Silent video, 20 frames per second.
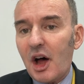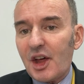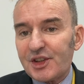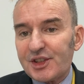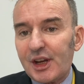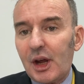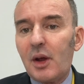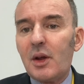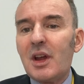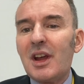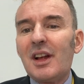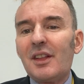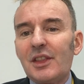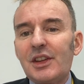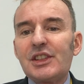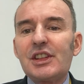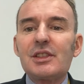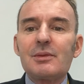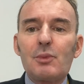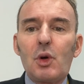So
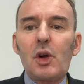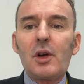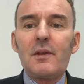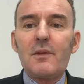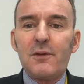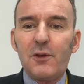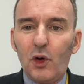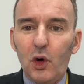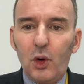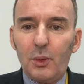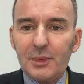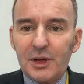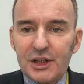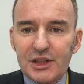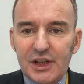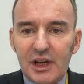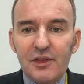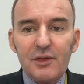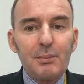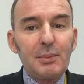this is more
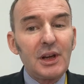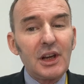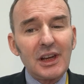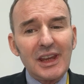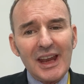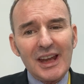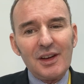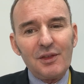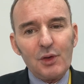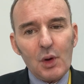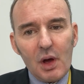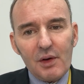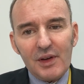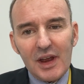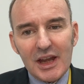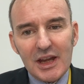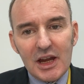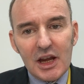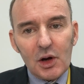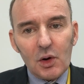informative, but again, if you have
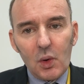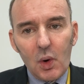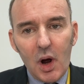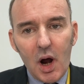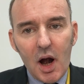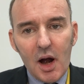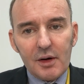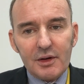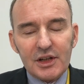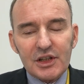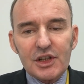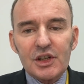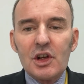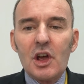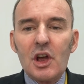any inquiries